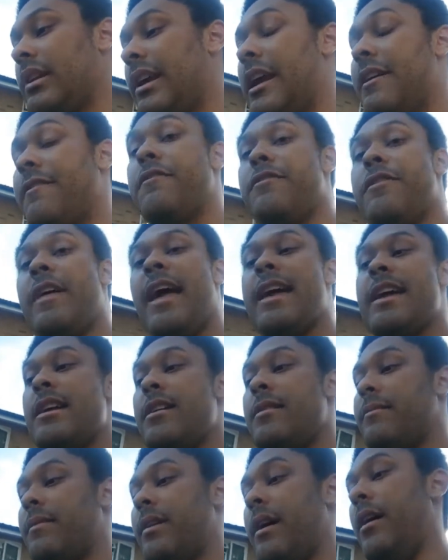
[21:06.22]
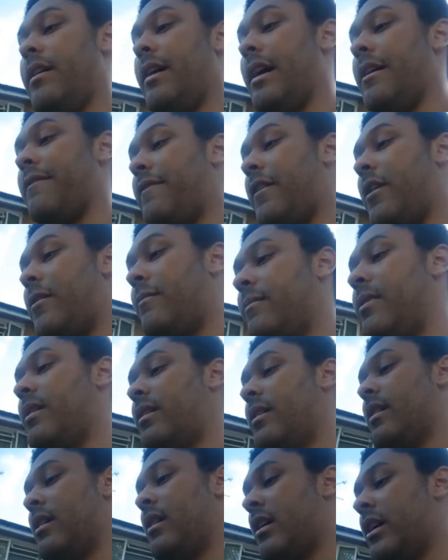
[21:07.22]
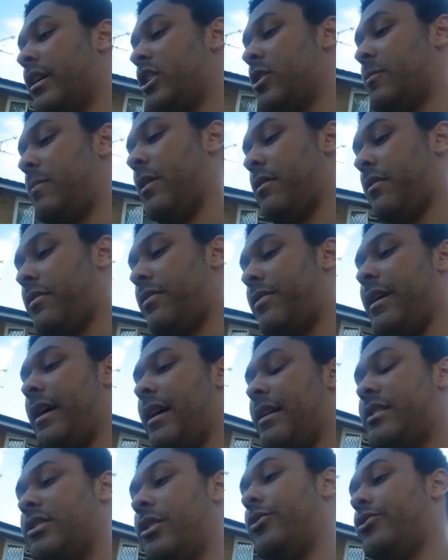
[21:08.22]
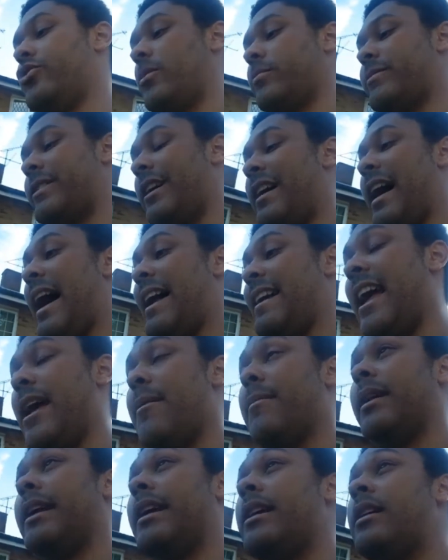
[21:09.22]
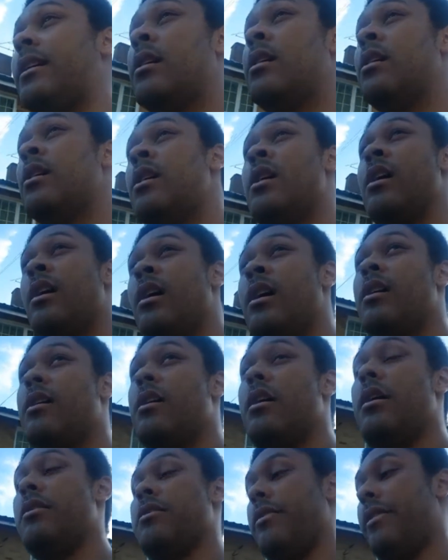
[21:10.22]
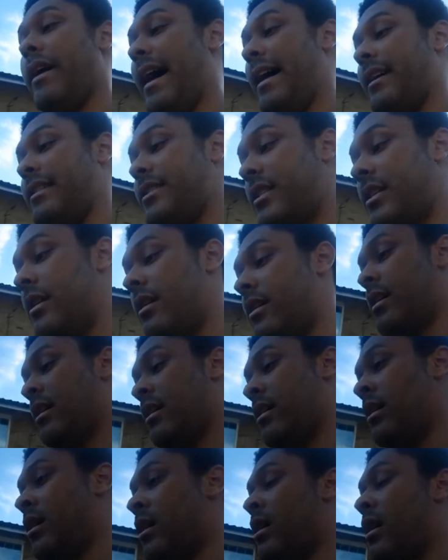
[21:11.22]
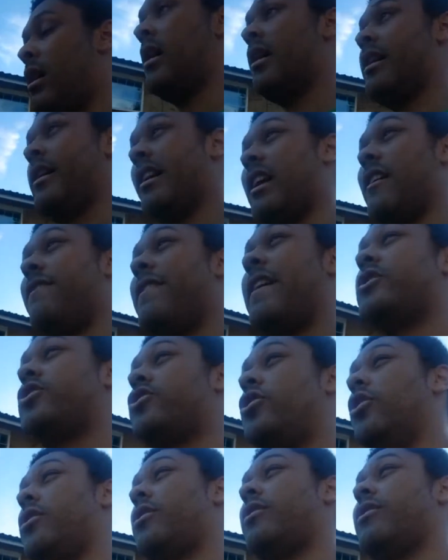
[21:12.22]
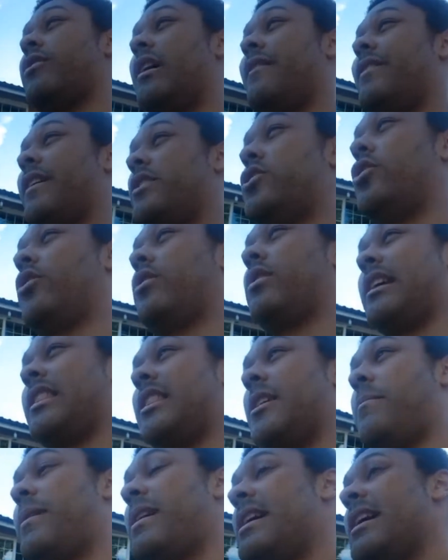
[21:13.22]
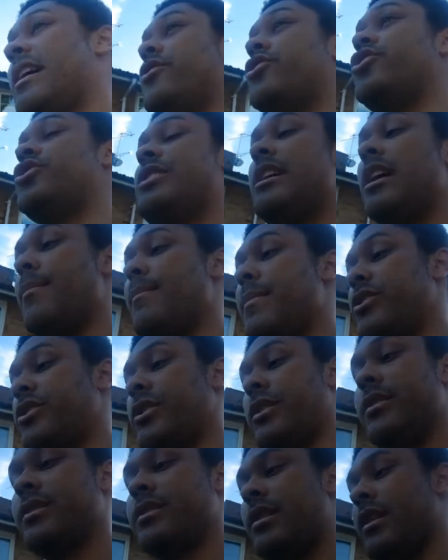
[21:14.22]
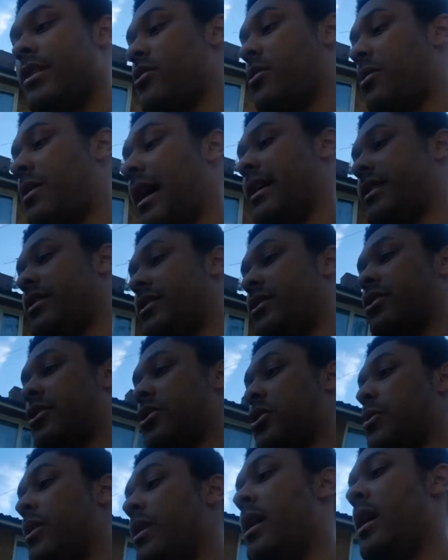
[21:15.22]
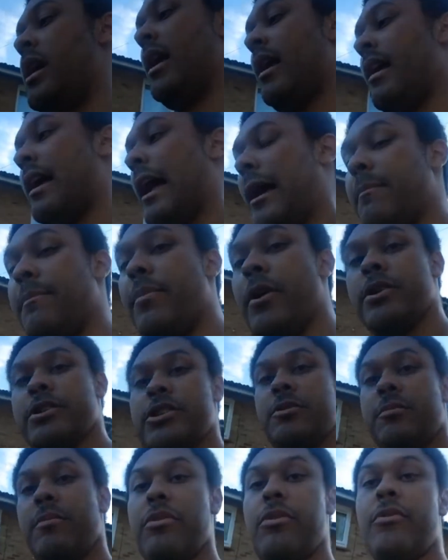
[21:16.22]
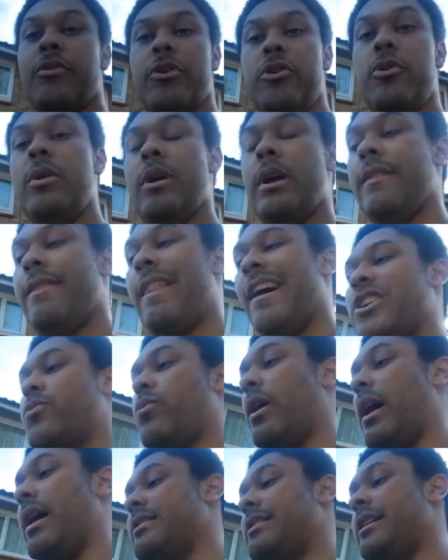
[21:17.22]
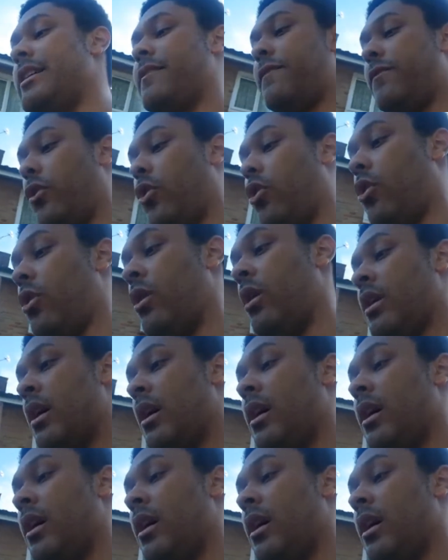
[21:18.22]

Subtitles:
if they, to both the editor who dropped out and Emily, that if they took like the PNG images that you can actually do and post them through, that's what I did for